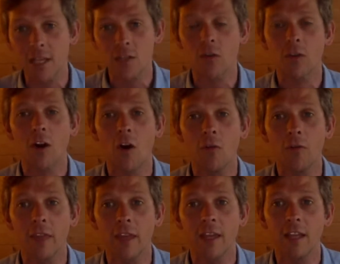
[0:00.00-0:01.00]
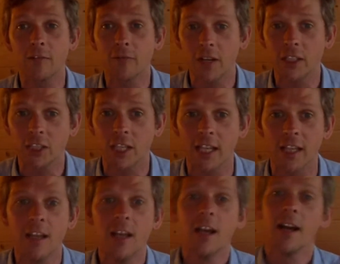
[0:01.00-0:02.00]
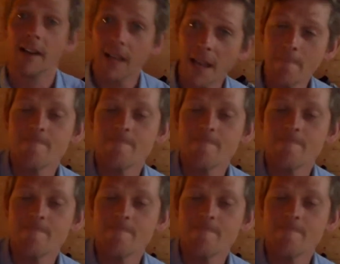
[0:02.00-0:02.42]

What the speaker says: sure the whole thing is functioning. Okay?